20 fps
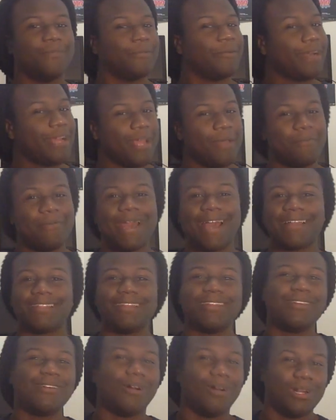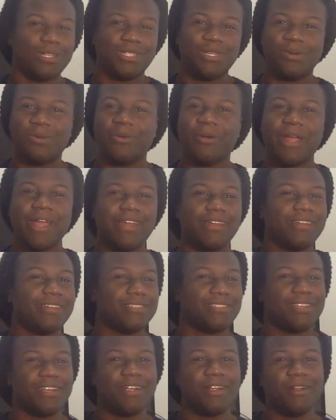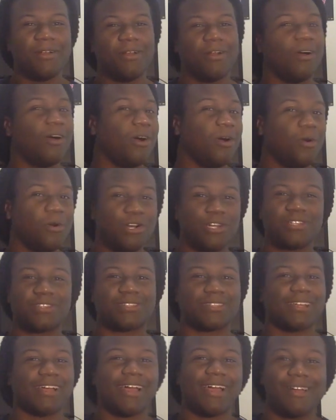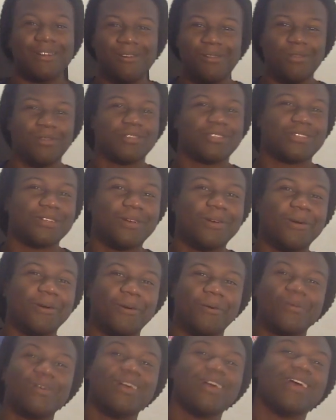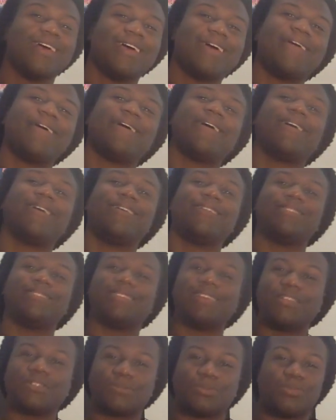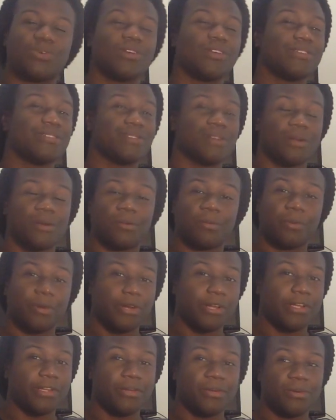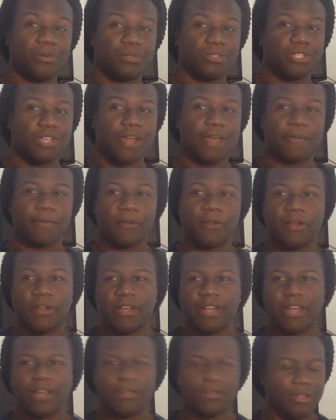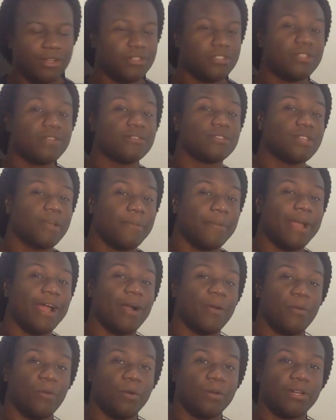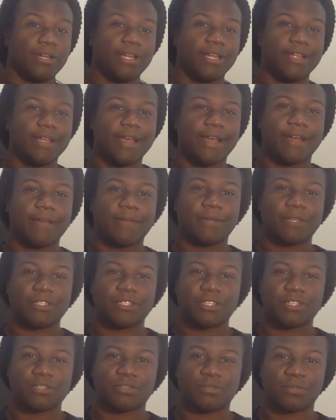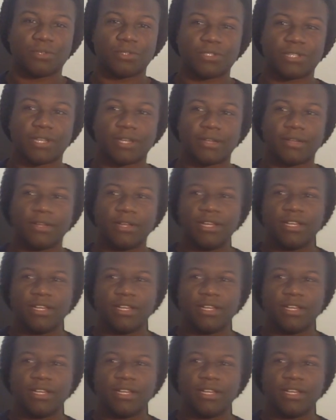bringing back the Naruto greatness here, Oda style. So this was a pretty cool chapter. Now, here's something I want to get out of my chest for a second.